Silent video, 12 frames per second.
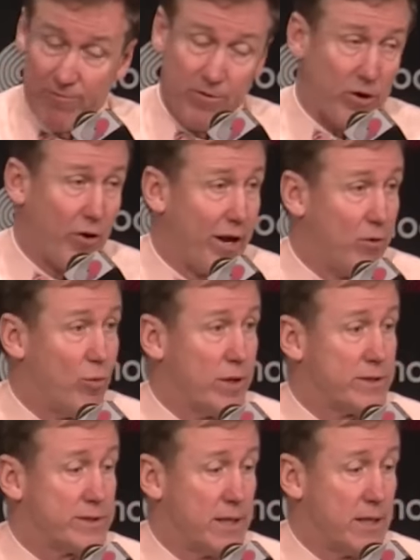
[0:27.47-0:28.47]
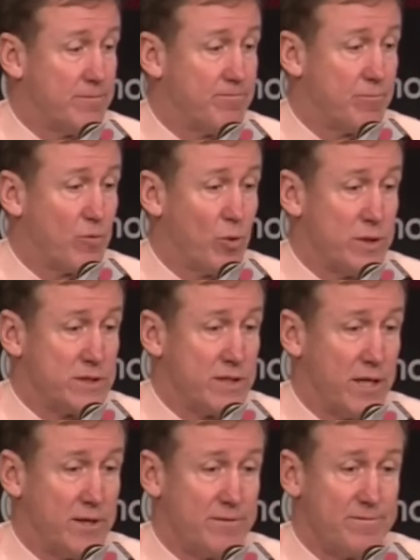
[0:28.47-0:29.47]
for granted what he's
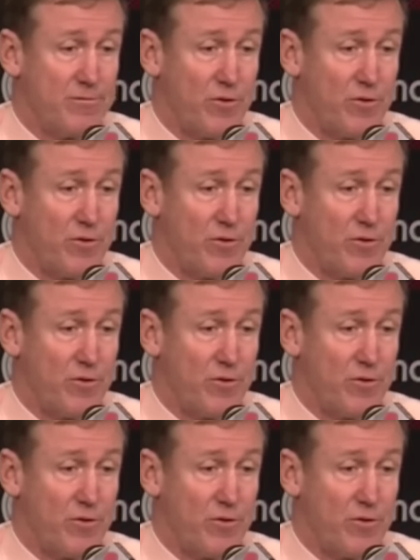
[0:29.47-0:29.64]
done